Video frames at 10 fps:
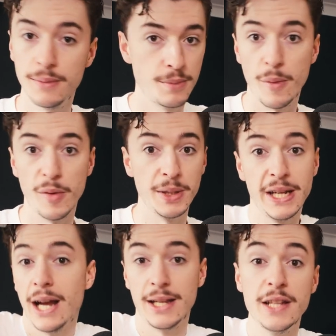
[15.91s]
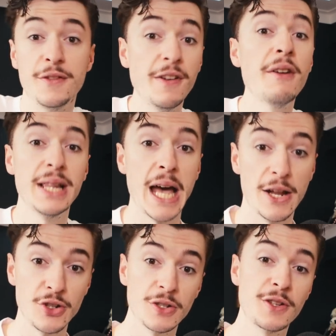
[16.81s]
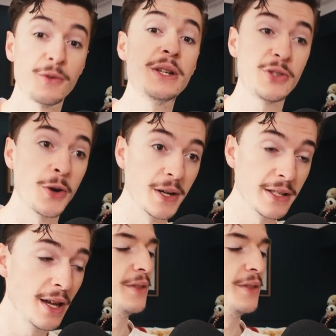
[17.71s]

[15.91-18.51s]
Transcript: Probably. It's very large. It's 3 stories.